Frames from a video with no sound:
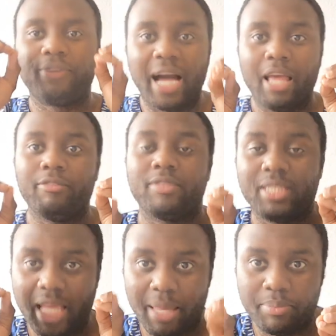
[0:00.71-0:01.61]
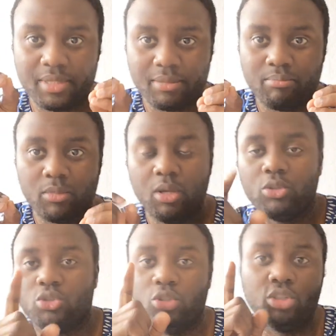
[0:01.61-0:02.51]
5 steps
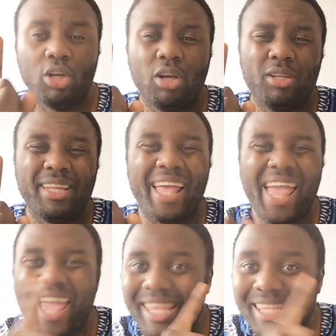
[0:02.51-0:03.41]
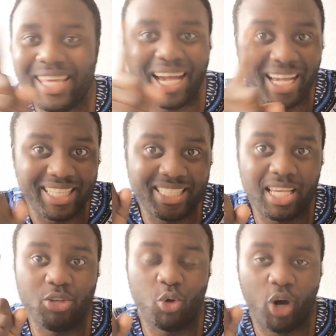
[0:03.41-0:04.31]
to turn any
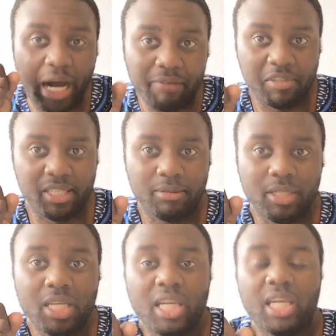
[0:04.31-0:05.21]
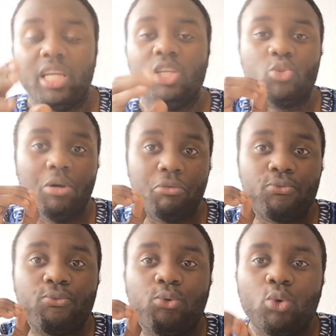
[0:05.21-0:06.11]
idea you're having into a
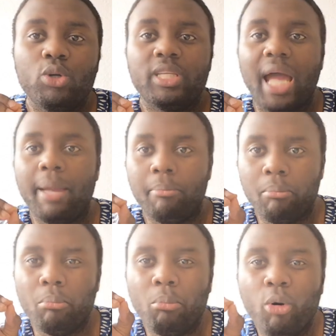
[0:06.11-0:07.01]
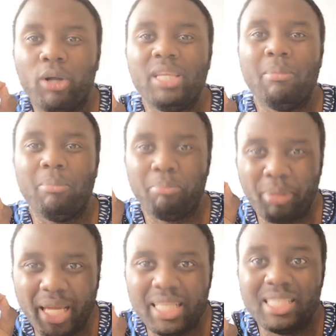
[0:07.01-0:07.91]
full-time money
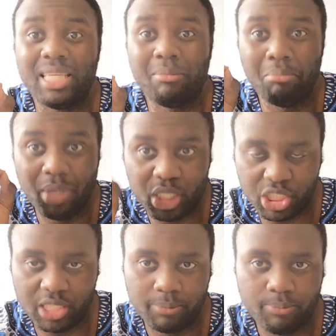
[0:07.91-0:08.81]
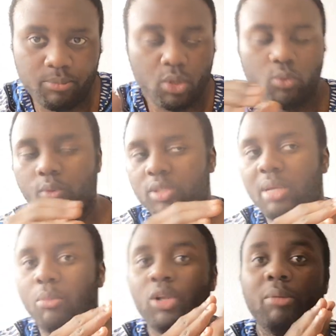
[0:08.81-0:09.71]
printing machine. When we
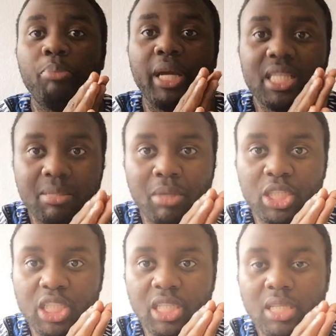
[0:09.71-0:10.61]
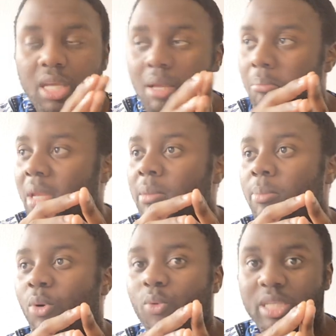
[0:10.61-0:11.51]
say money printing machine, many
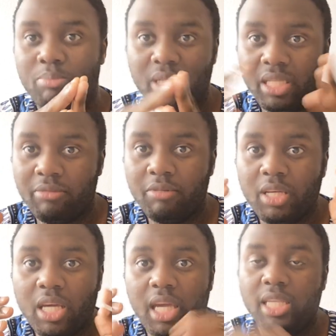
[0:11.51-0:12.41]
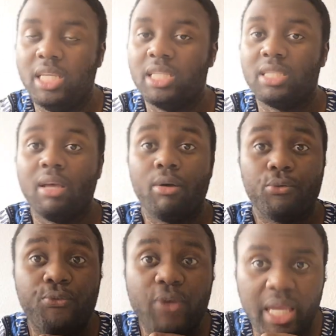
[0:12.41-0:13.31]
people always believe it is
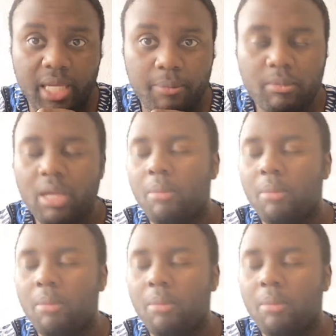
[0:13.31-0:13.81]
fake.